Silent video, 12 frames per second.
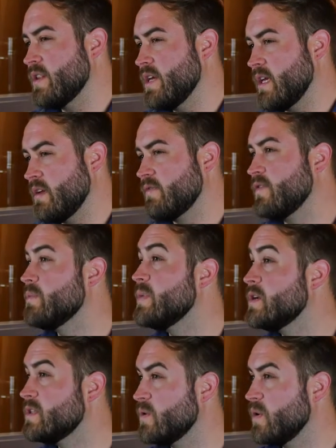thinking for the
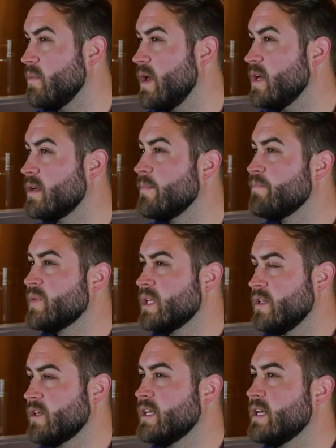beers that we make,
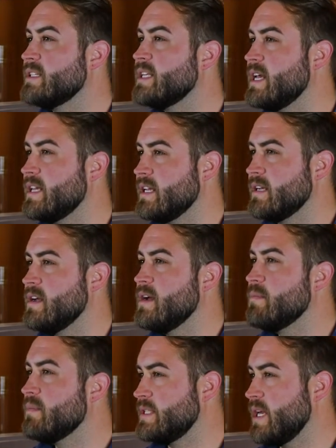looking at taking
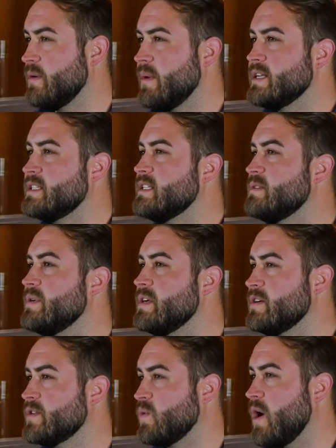Brettanomyces
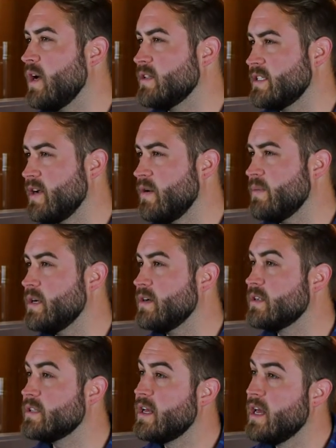beers, wild sour
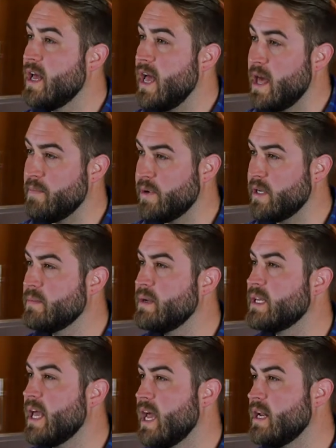beers, and putting them in
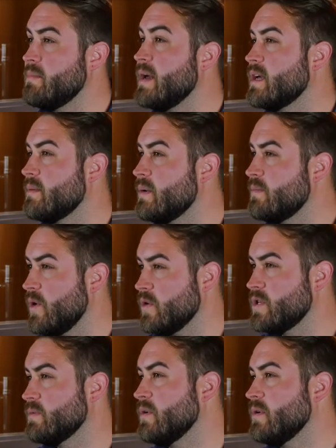a can and making them
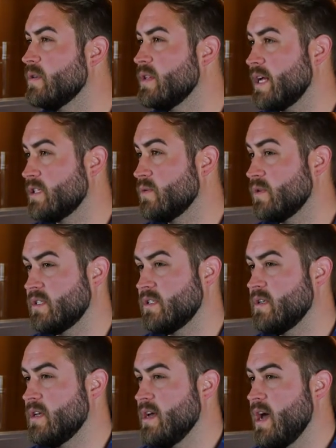approachable. That's what's
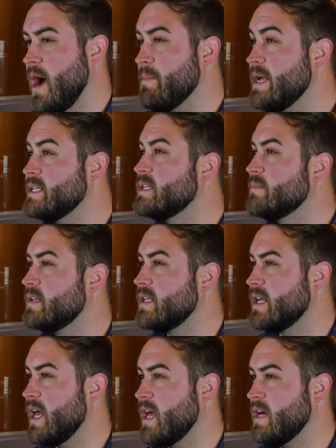amazing about the
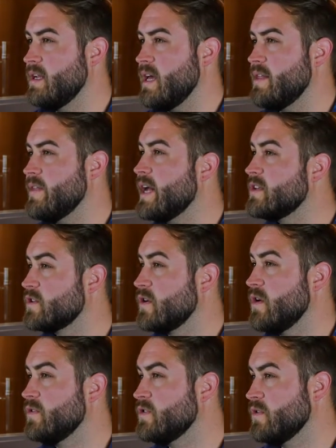can, and that has
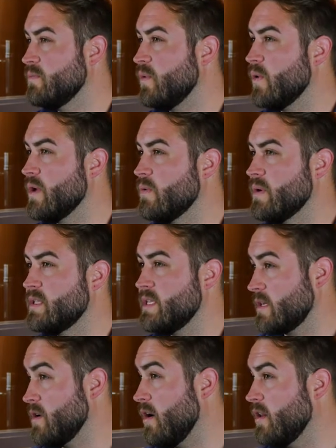grown to a point with
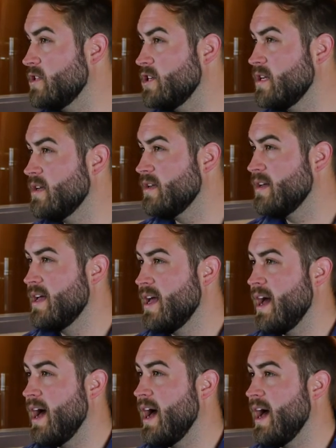technology
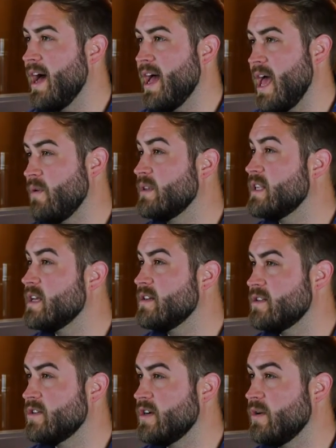and with the
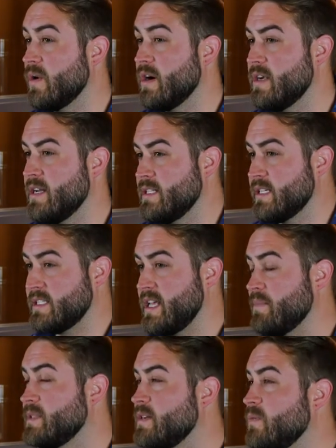industry where it's accepted